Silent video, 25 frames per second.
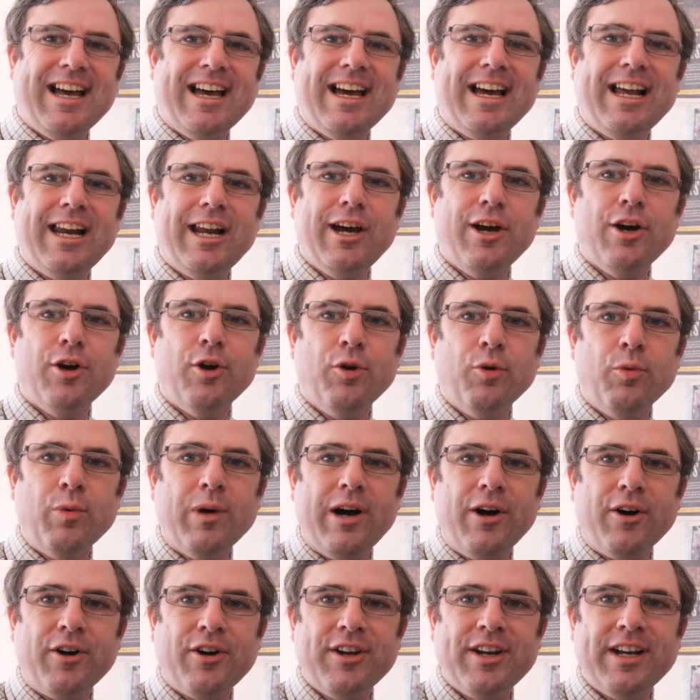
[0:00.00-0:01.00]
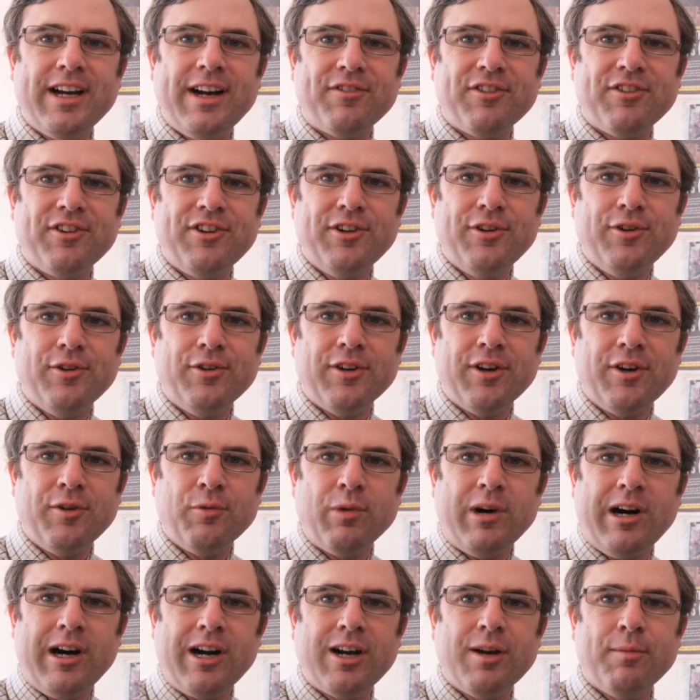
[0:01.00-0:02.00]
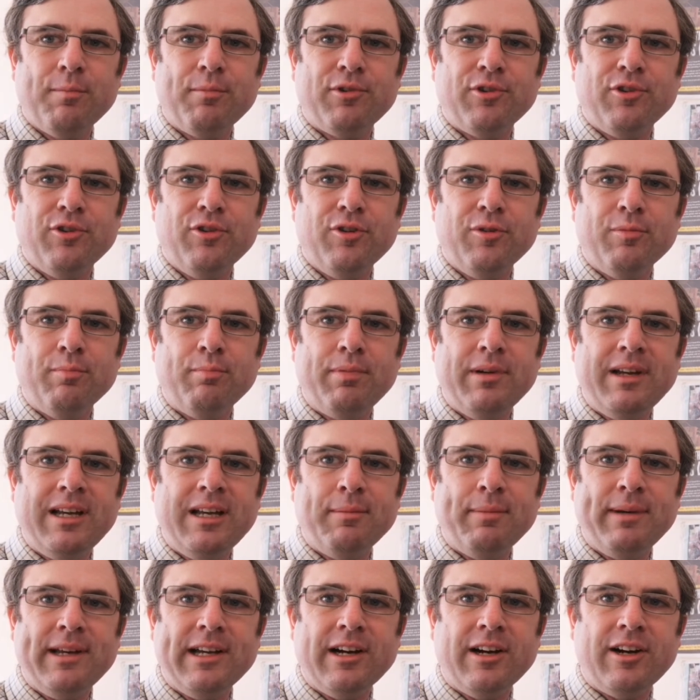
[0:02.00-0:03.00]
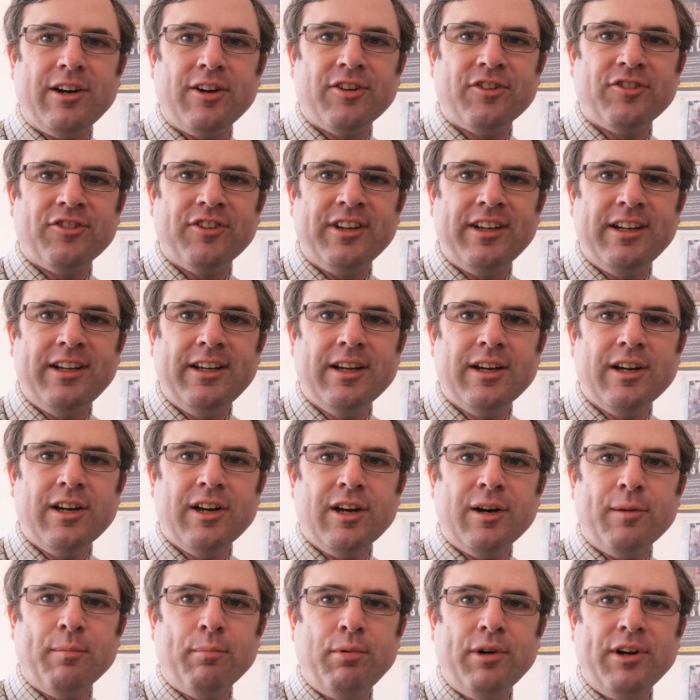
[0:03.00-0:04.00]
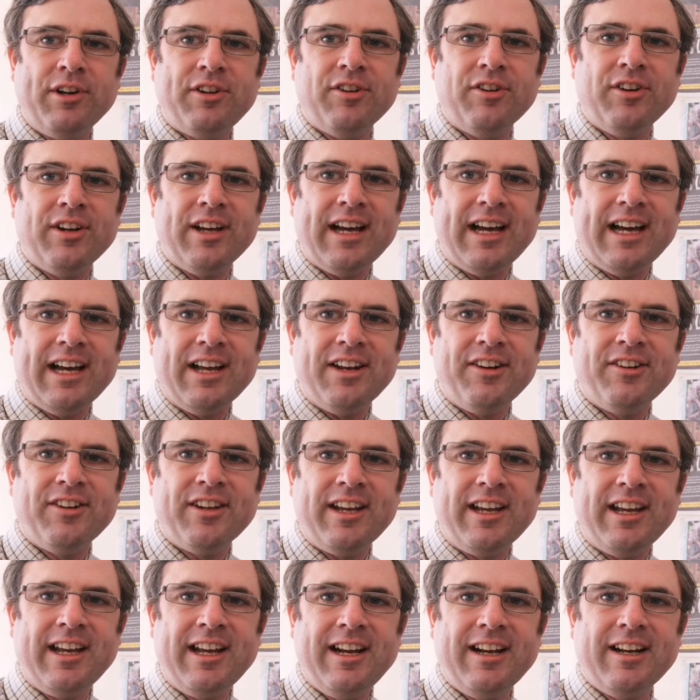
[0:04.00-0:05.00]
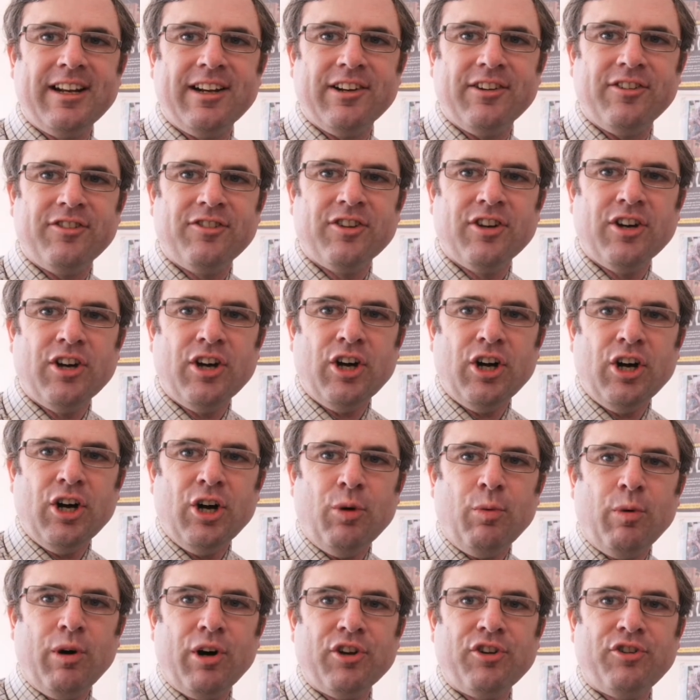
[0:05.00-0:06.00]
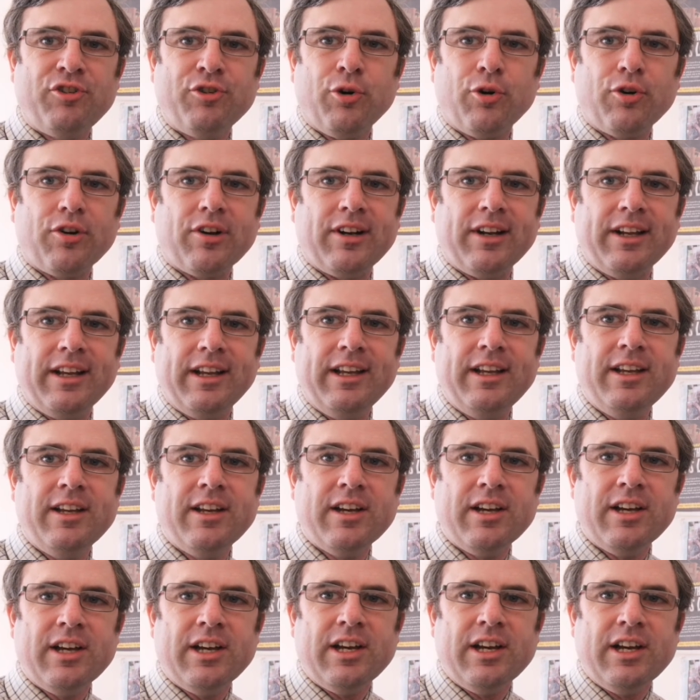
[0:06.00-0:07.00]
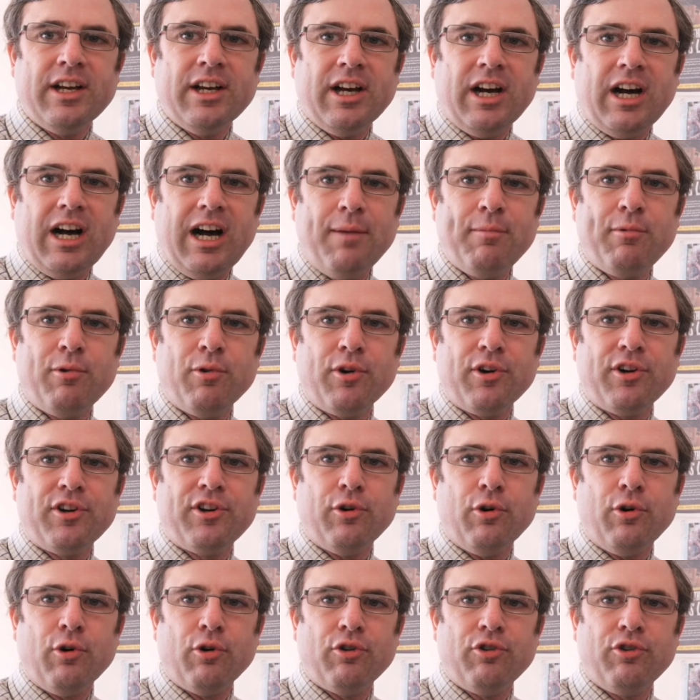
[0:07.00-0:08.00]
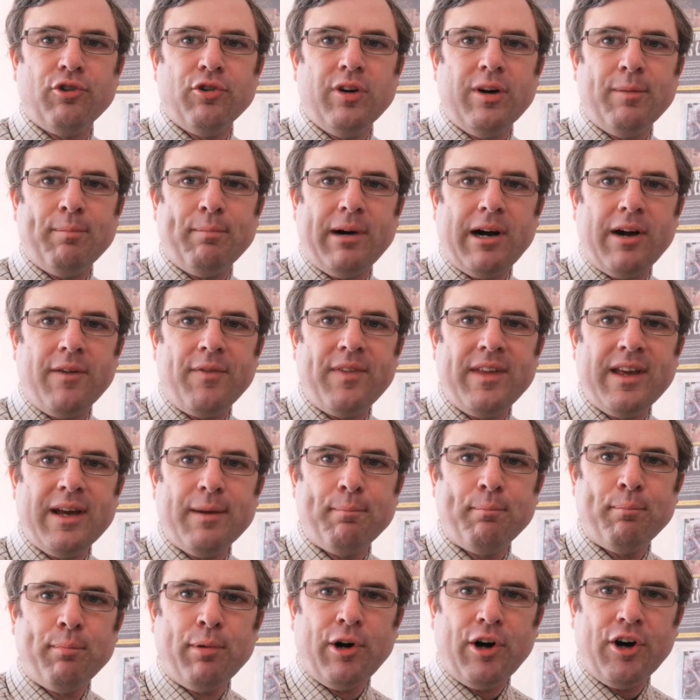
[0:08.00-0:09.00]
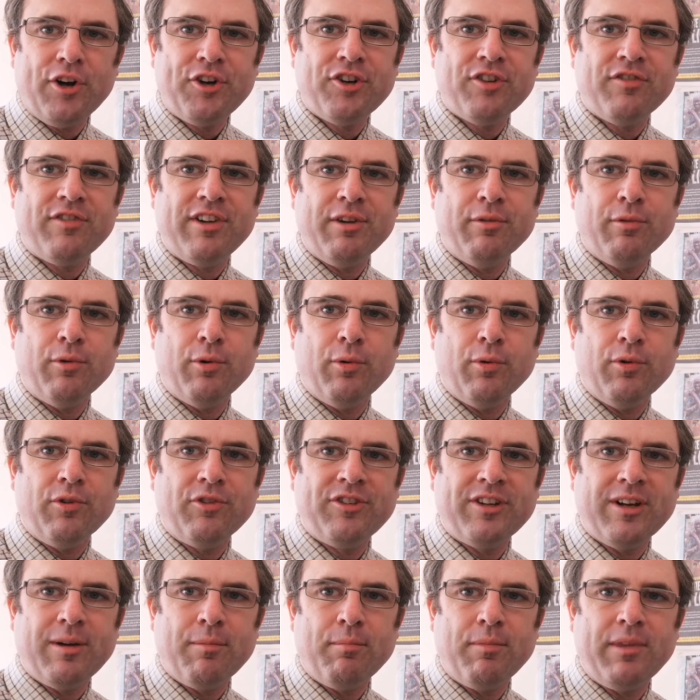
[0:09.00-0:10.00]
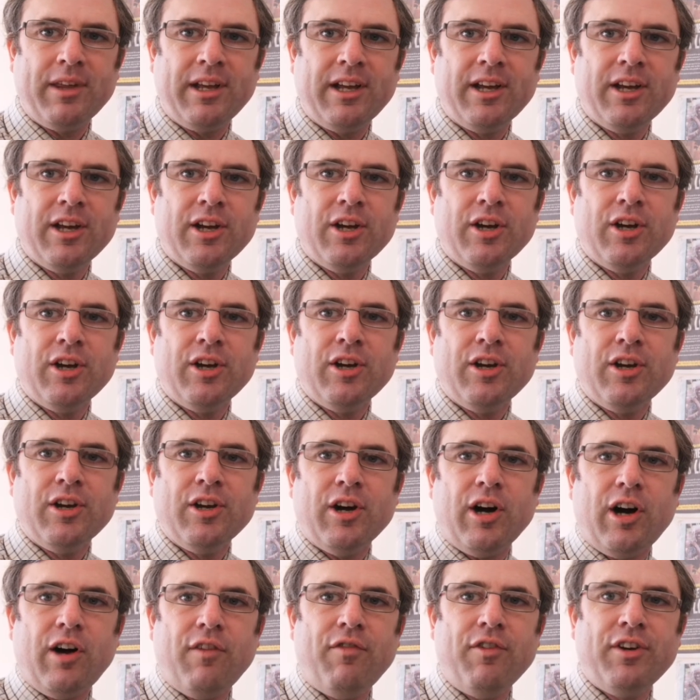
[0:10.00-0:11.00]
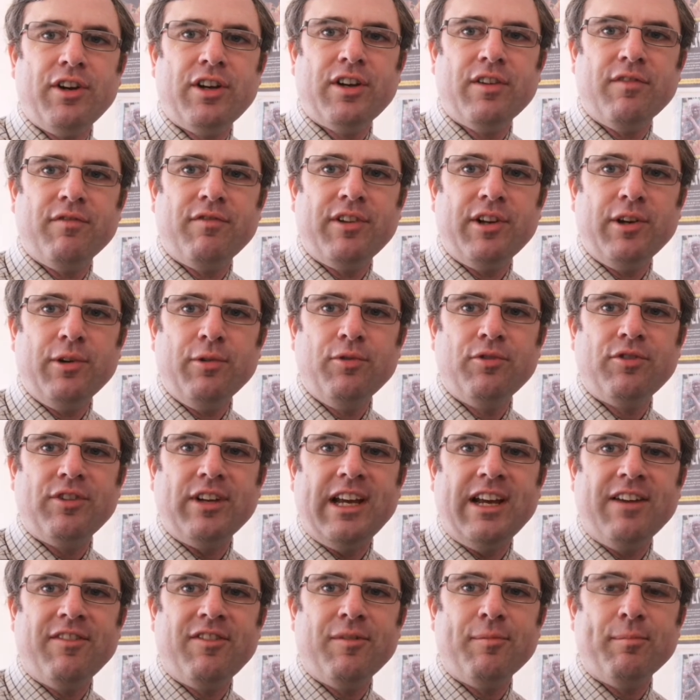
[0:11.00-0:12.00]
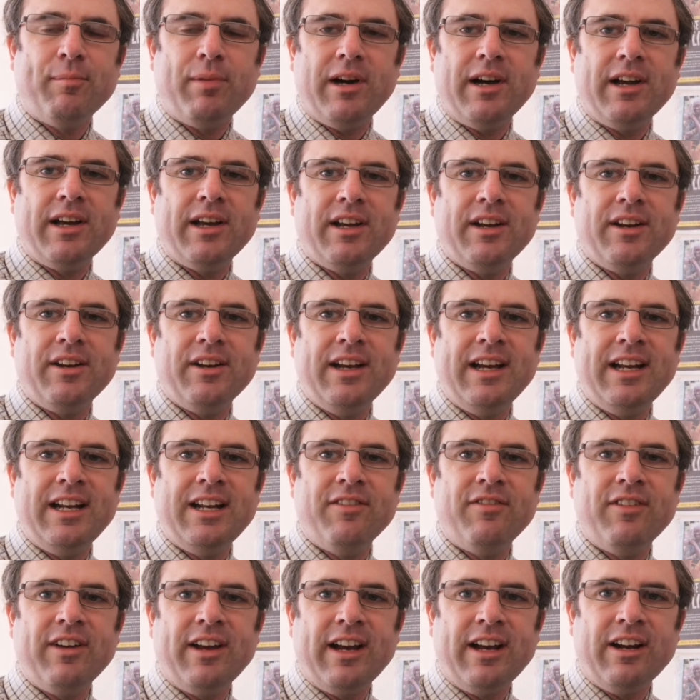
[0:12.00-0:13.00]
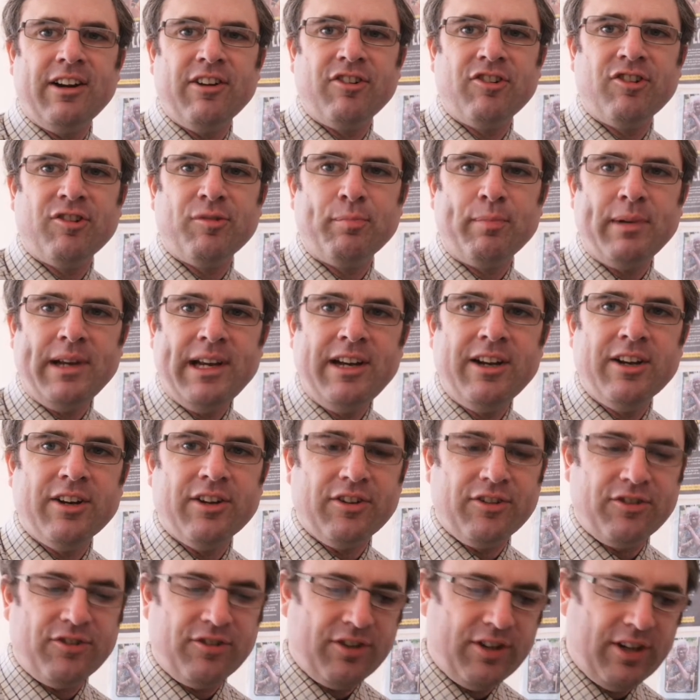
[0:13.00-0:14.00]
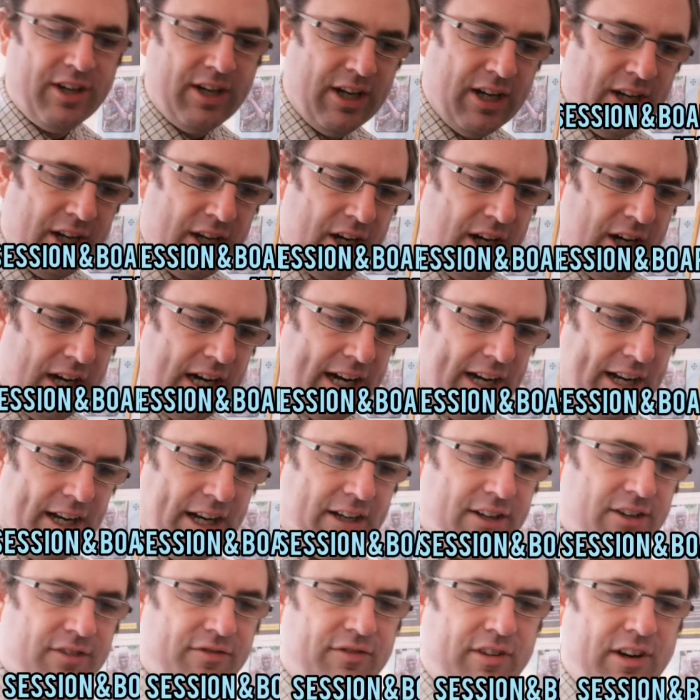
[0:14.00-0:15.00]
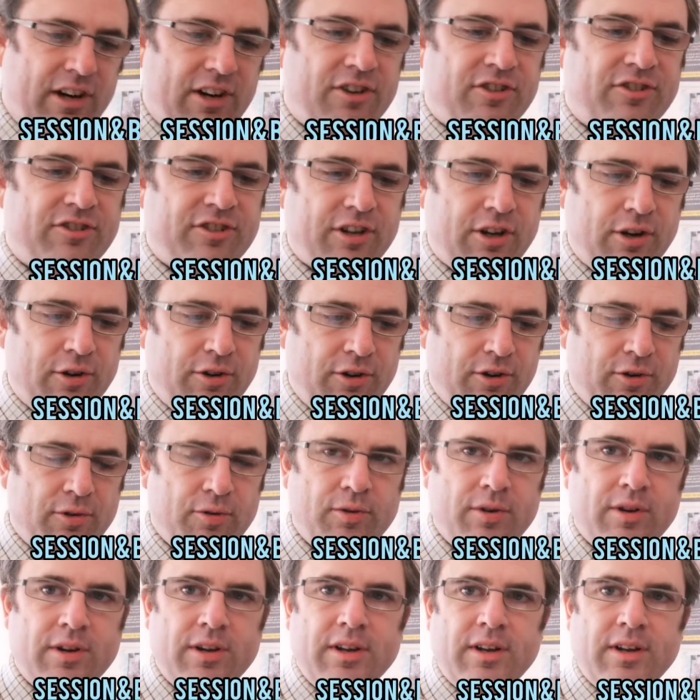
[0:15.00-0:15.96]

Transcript: Hello, well, good afternoon, and welcome to BBRC Britain and English. Well, shortly, I'm going to talk to you about the apostrophe rule, something often confused even by native English speakers. I'd like to first show you